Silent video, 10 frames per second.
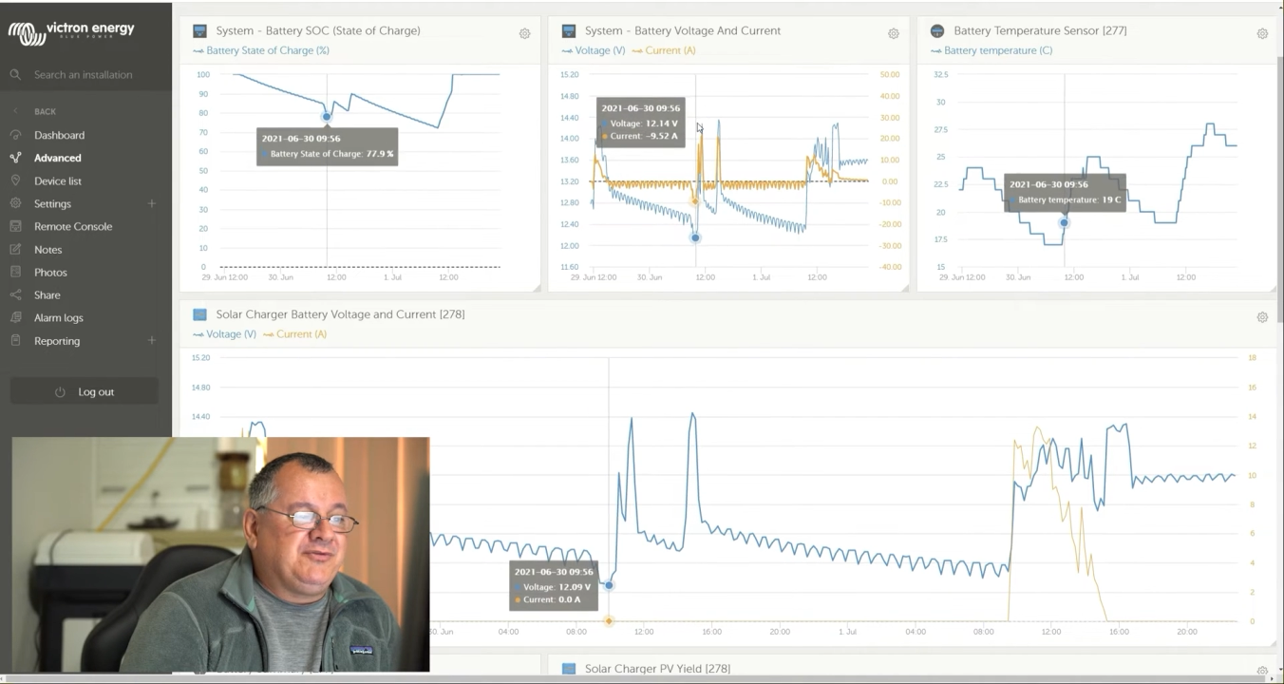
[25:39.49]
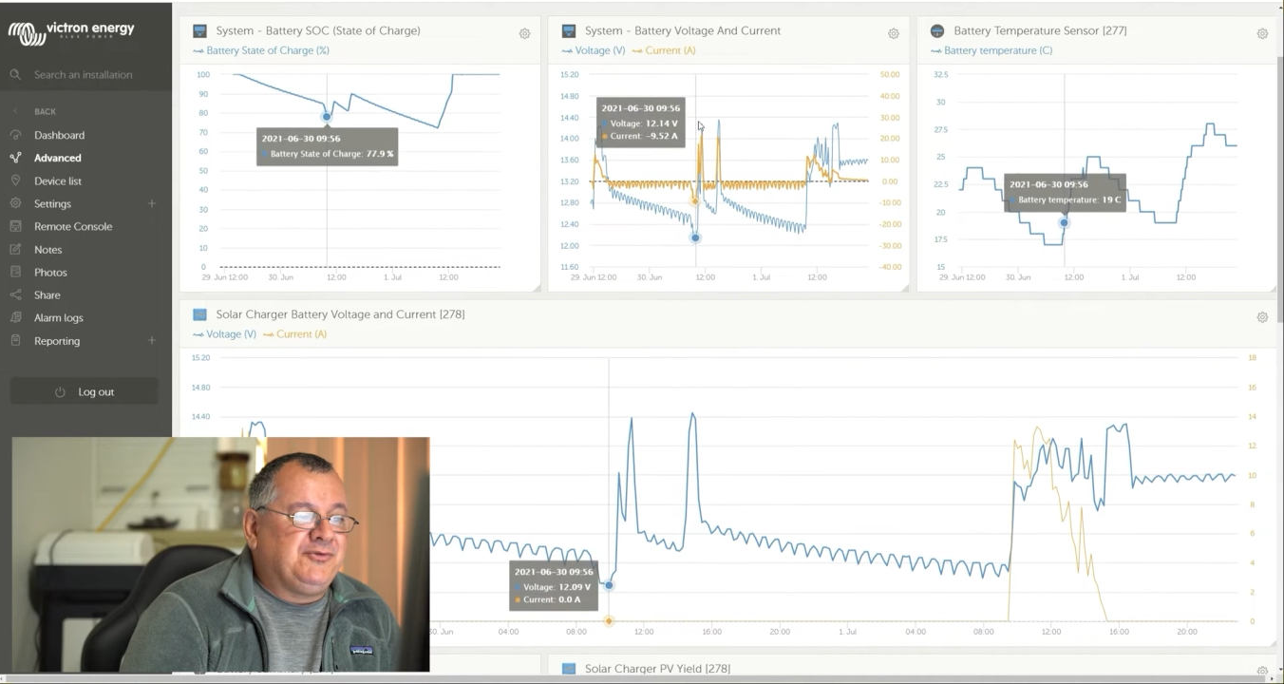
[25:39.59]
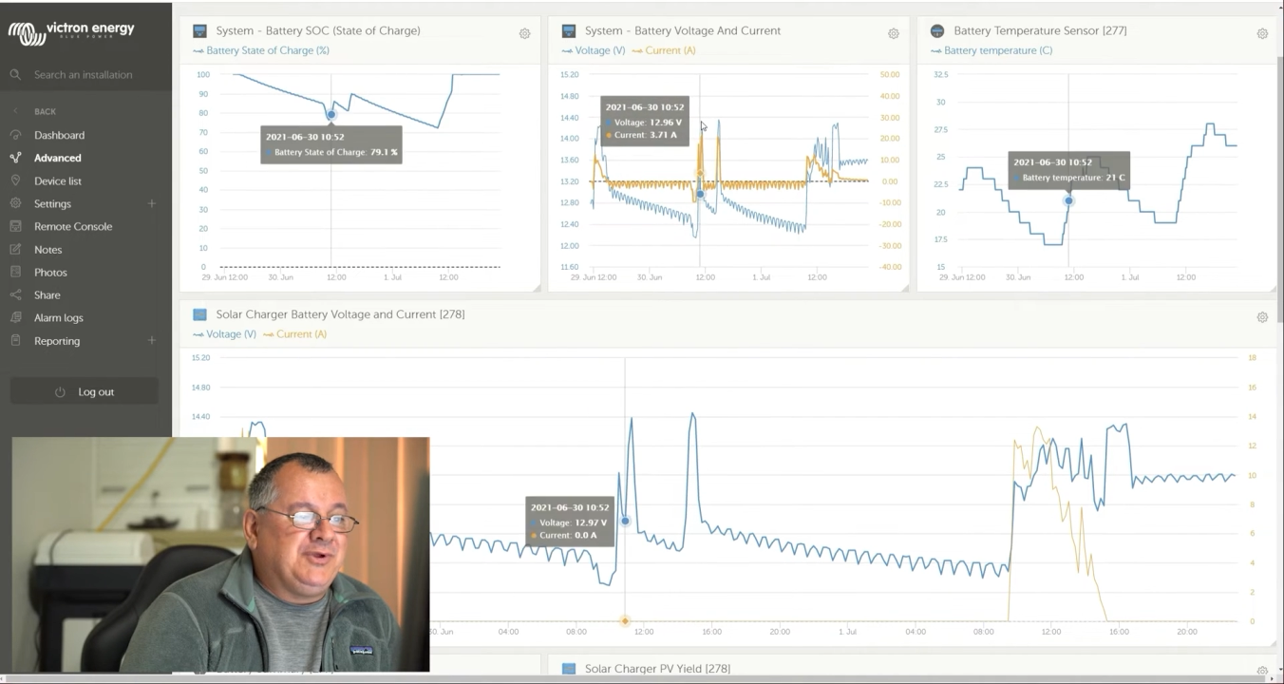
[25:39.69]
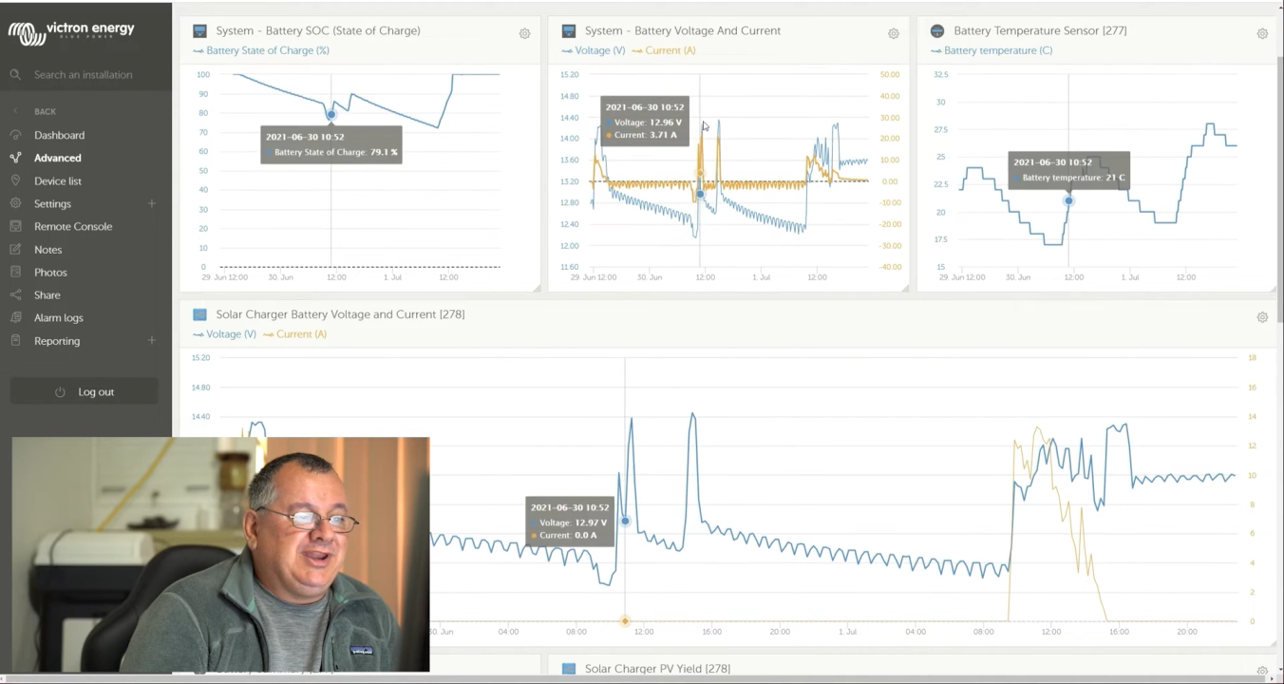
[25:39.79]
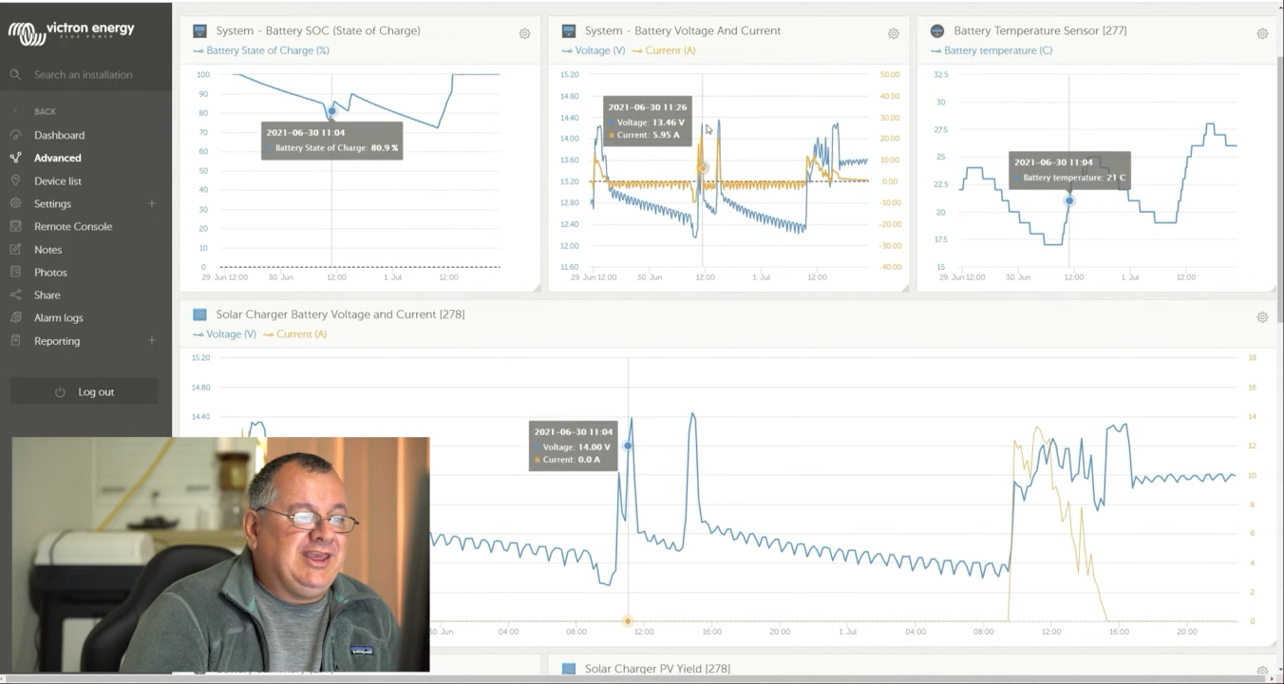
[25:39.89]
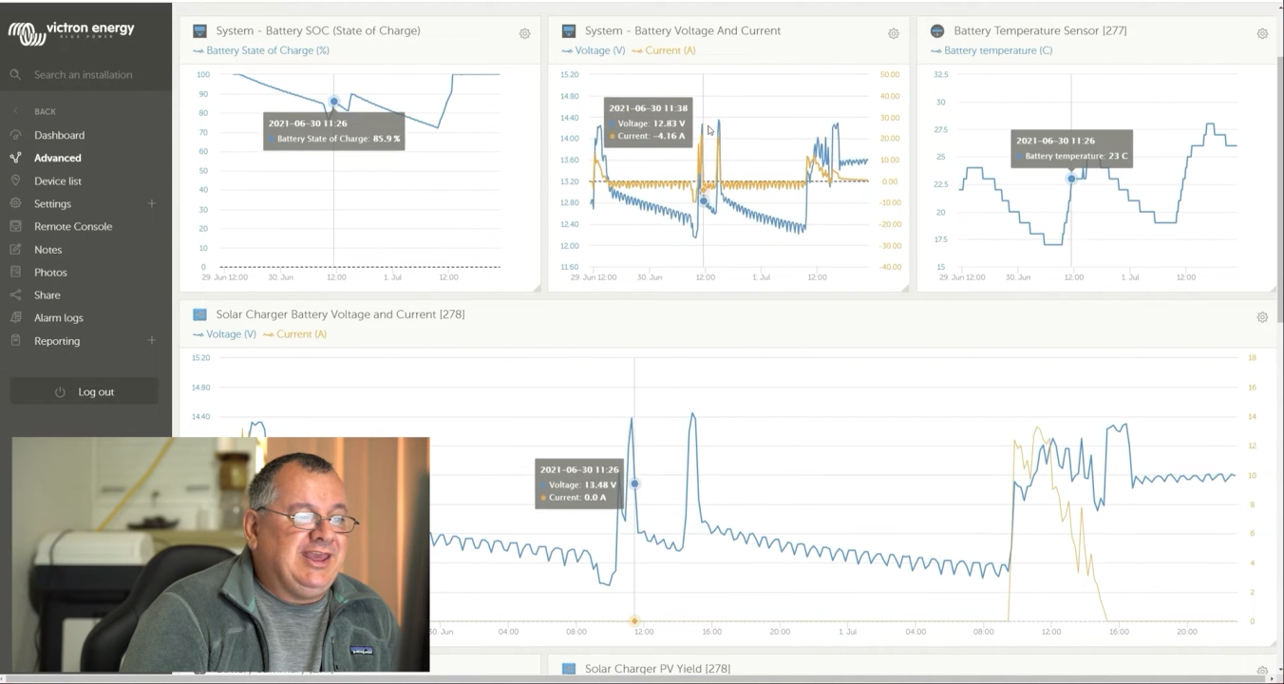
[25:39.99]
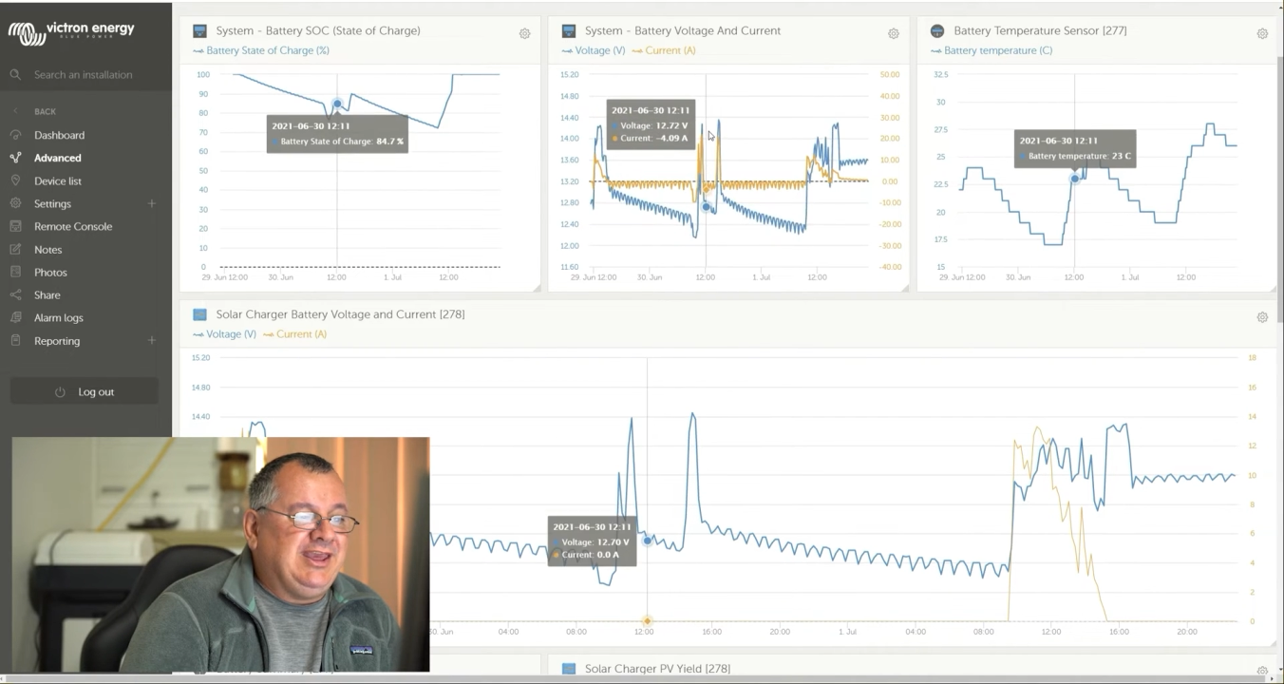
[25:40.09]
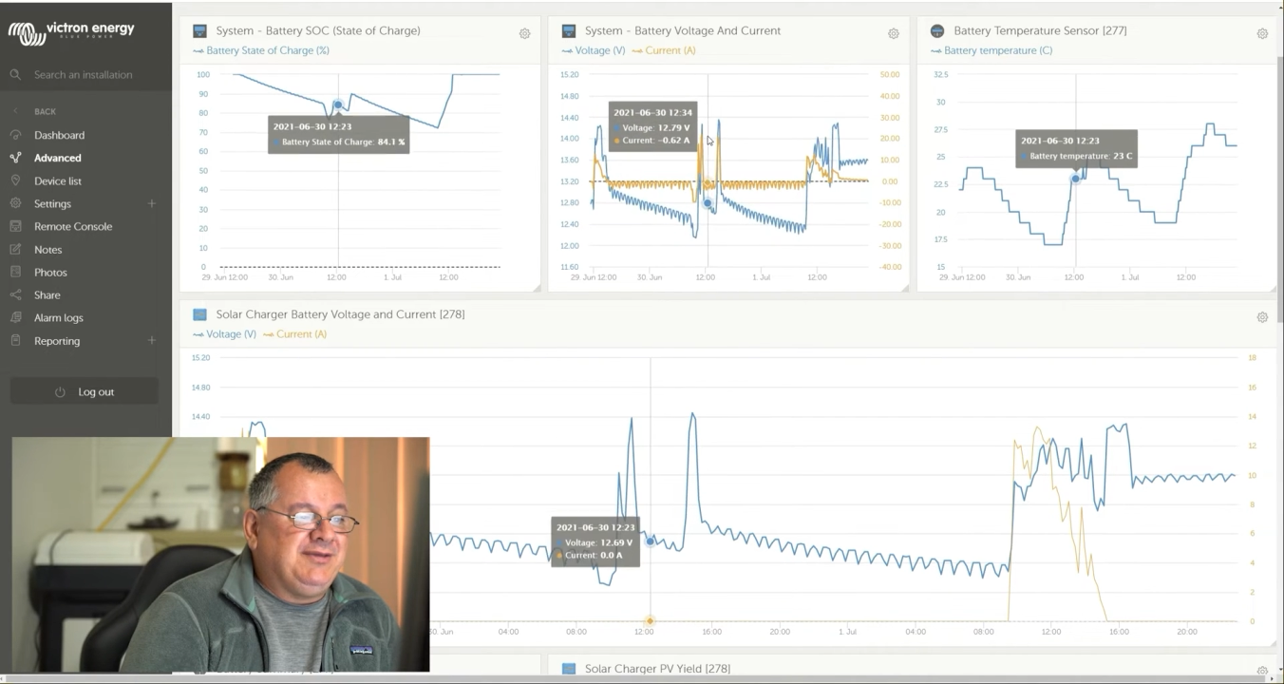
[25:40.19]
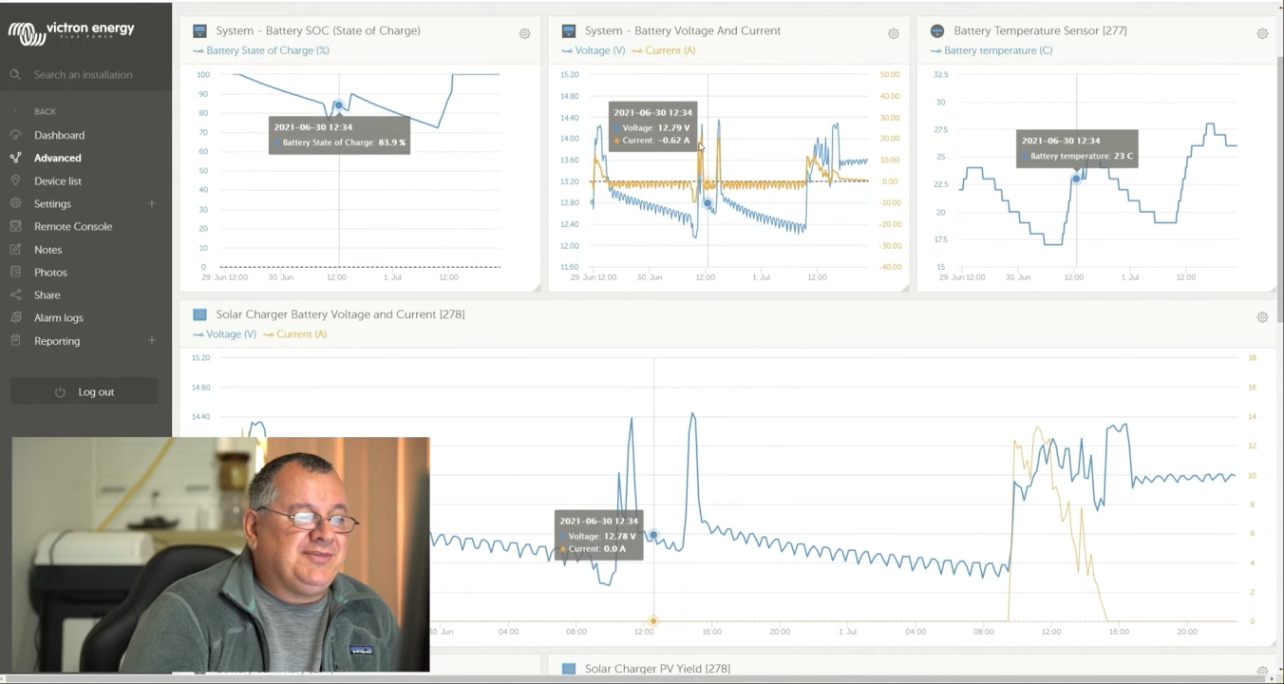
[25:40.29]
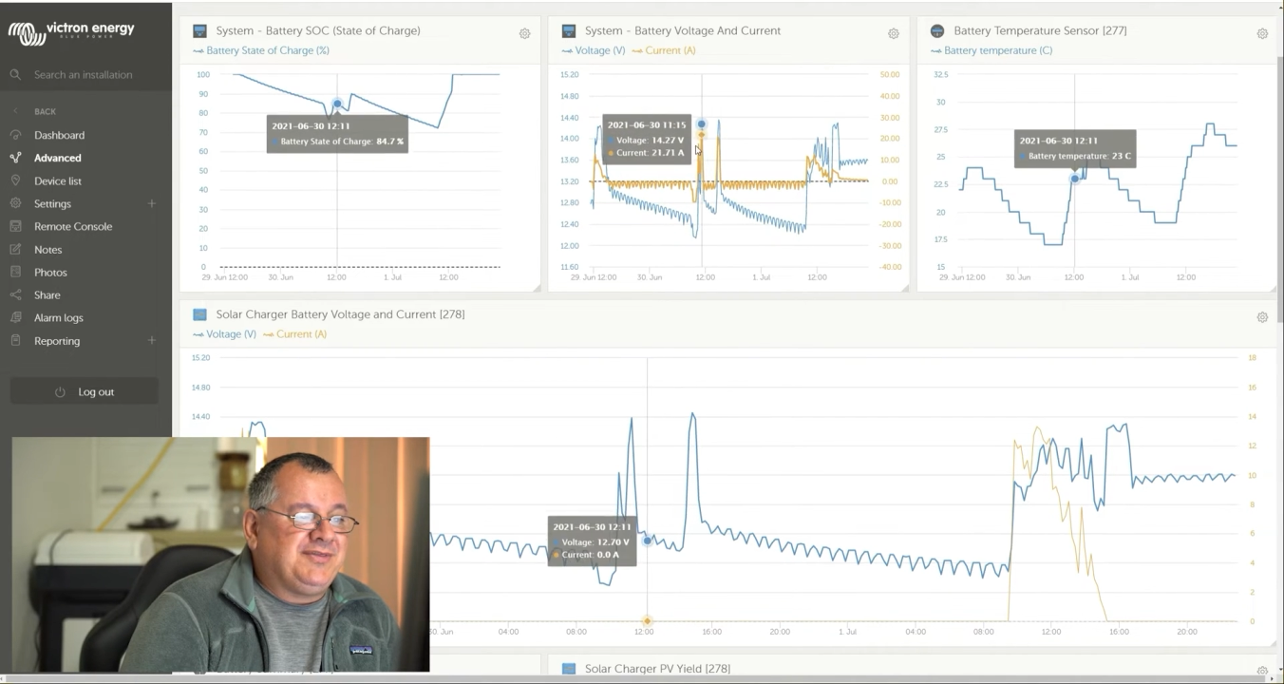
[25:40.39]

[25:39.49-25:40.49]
20 amps.